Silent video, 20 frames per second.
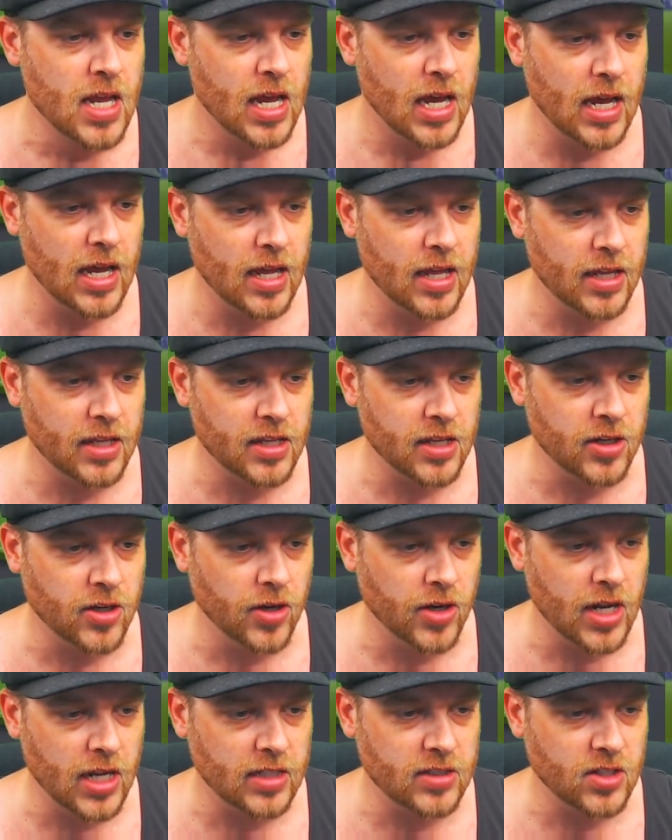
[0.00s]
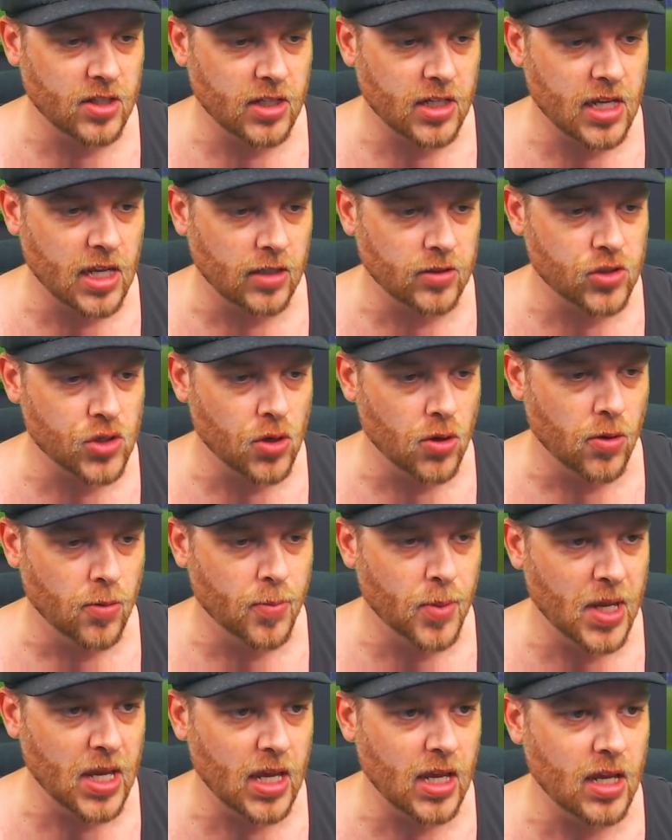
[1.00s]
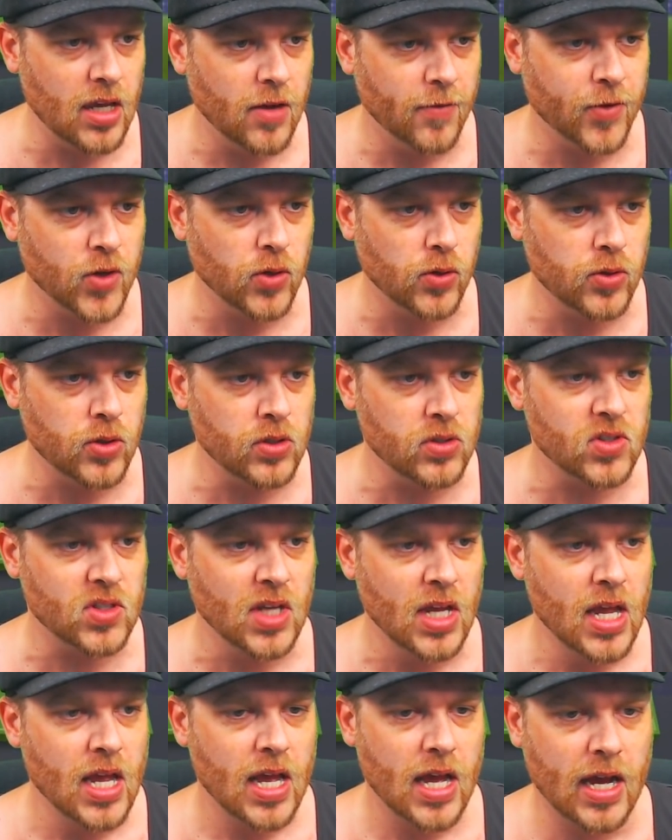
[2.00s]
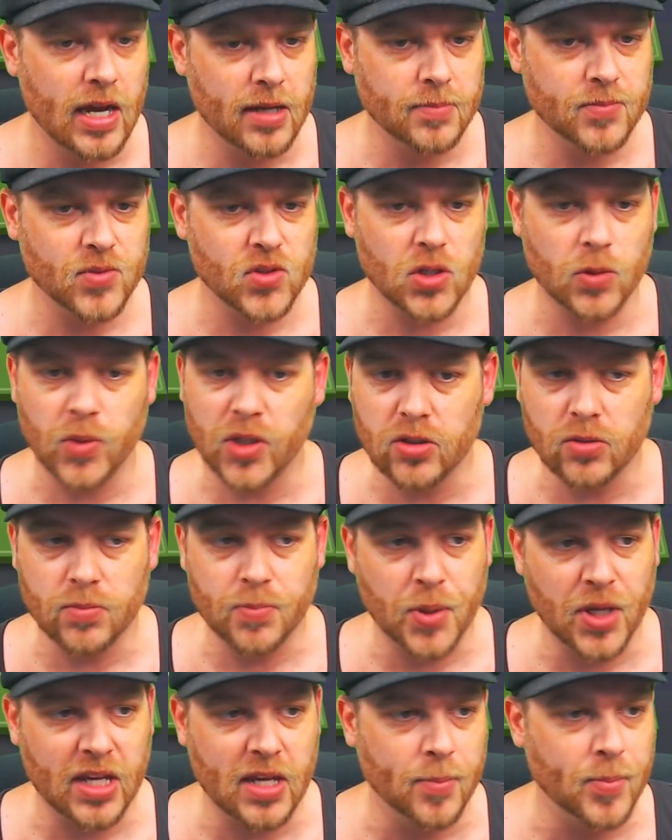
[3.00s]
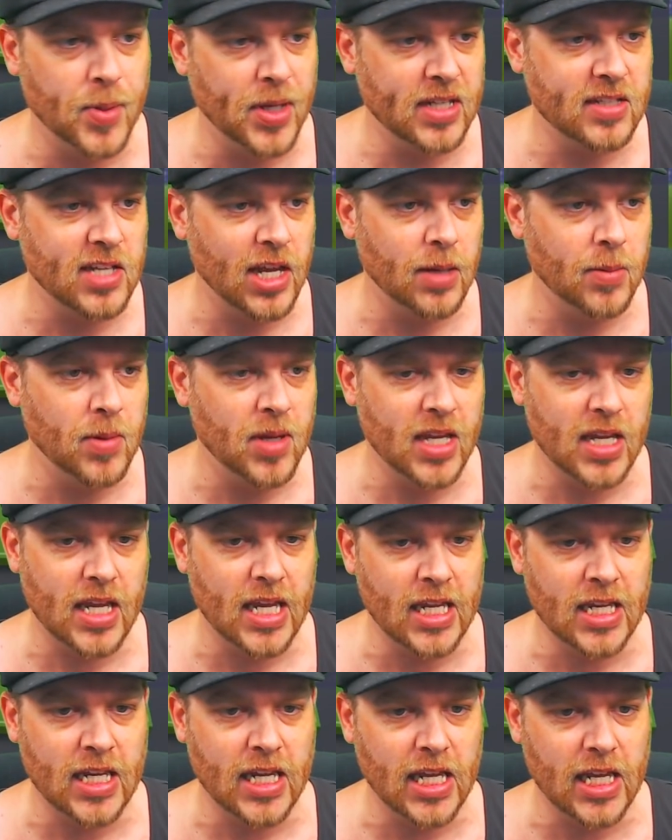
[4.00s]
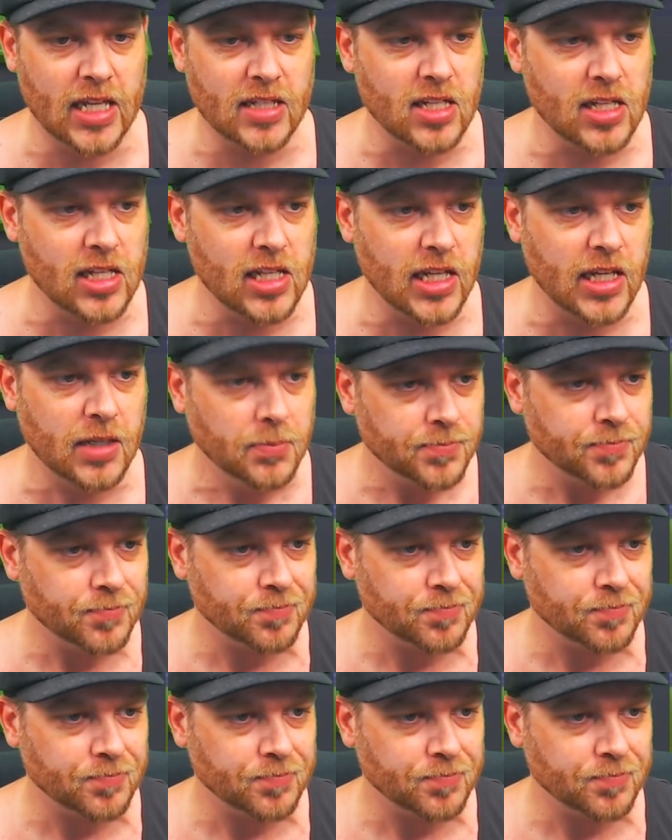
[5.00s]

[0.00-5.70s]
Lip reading: You can go down to the Calcio B, of course. So we could pick a big team here in Italy.